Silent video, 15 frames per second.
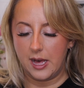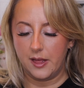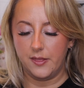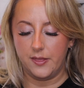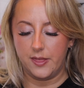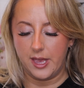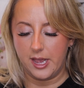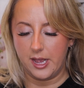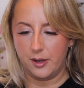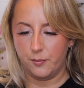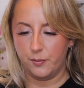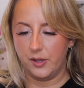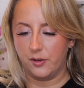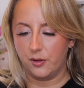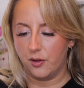and then
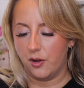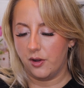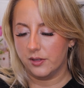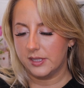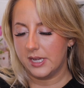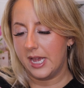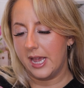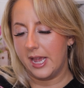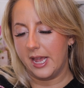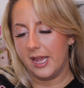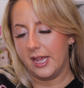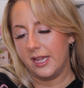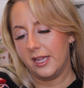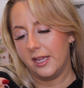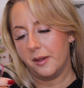we've got
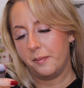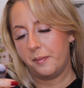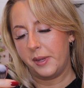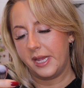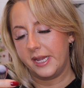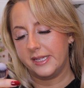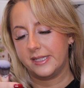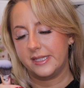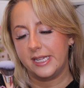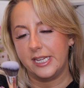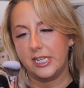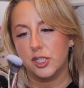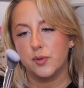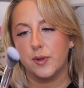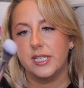a
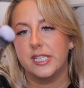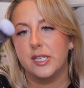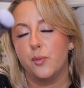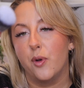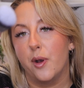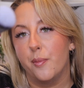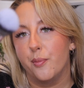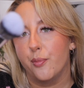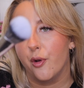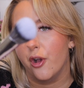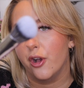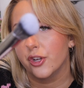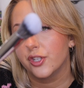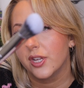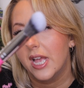PC21
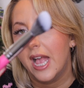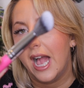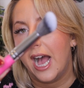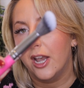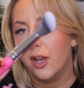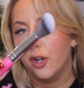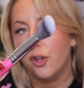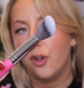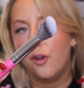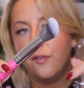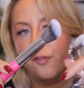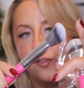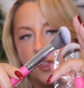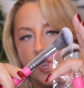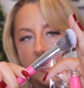brush, and I
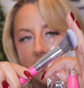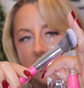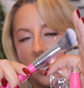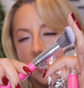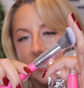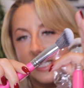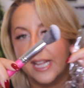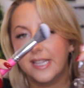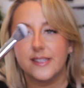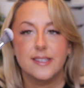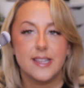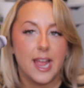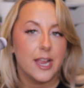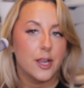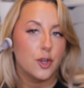love these like dense
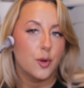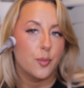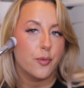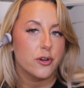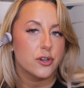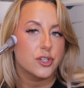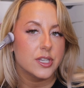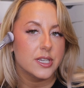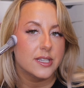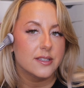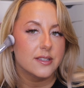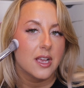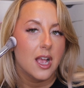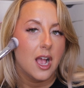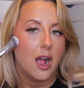angle
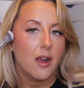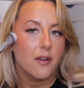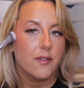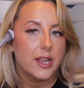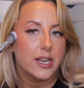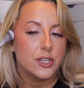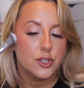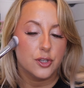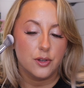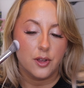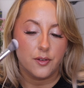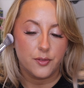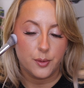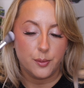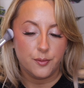brushes. I really do
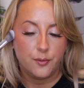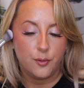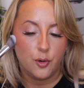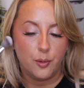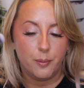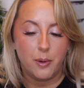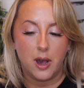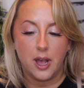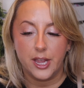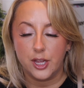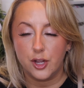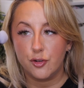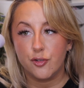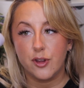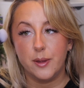love them for my
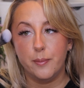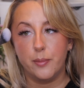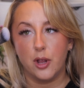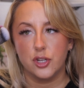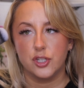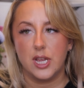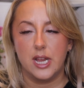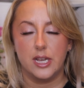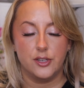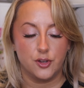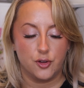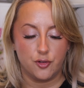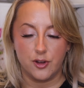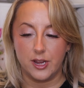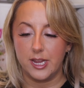cream blush and
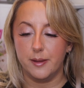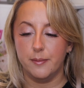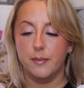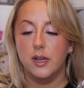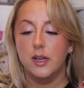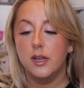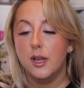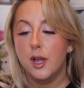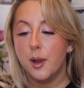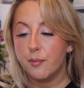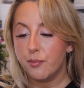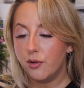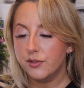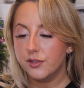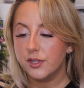cream
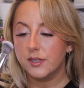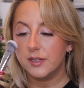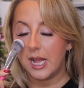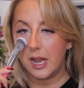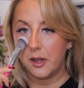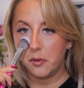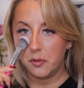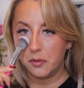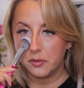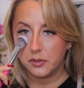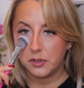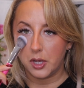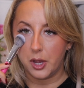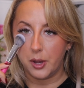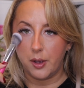bronzers, and
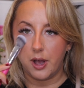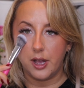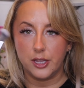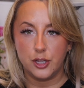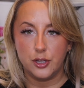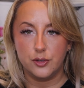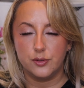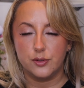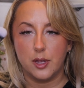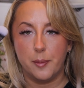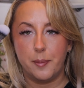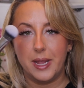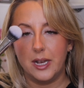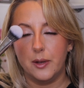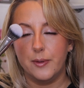also I use a
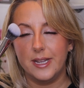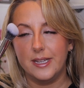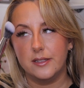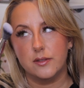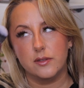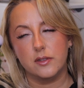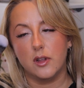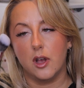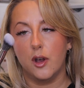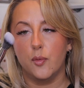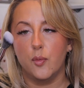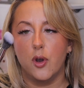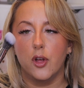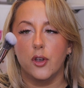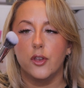Plouise style
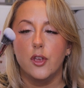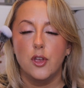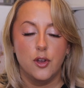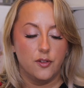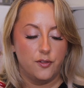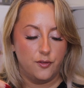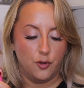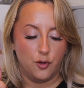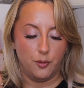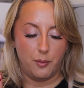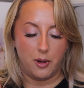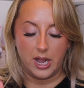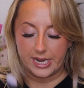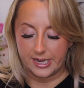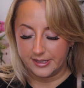one for
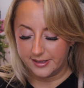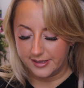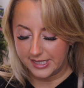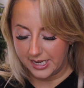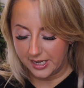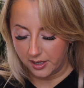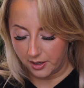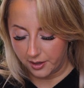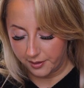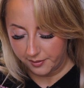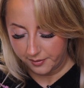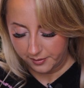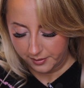my concealer.